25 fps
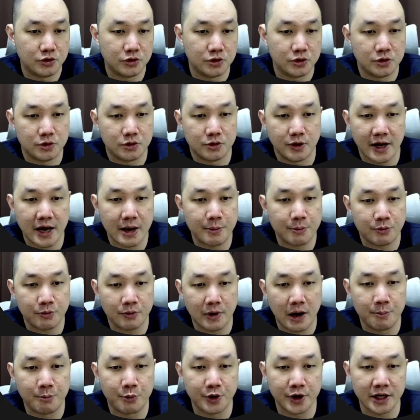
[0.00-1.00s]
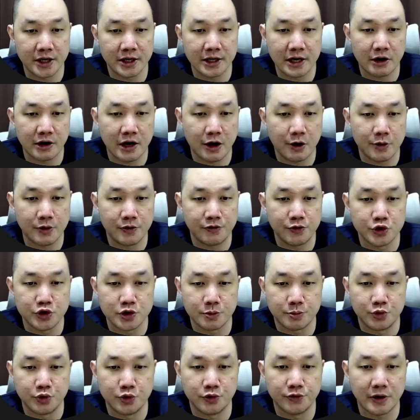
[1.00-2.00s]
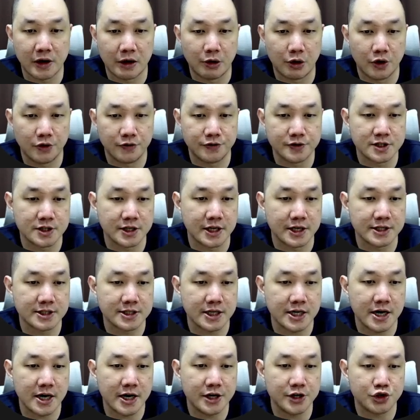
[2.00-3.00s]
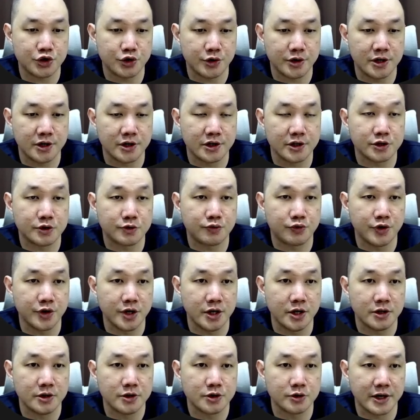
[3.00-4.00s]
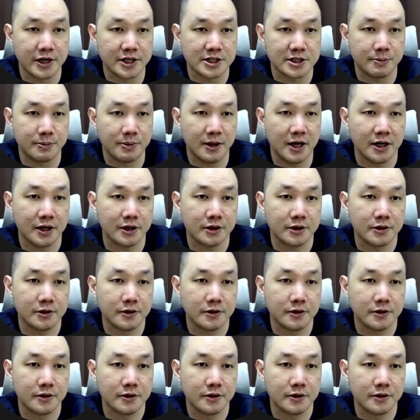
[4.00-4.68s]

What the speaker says: Today I'm breaking down how we future-proof our offers against AI. Join here is free, so that's the plug.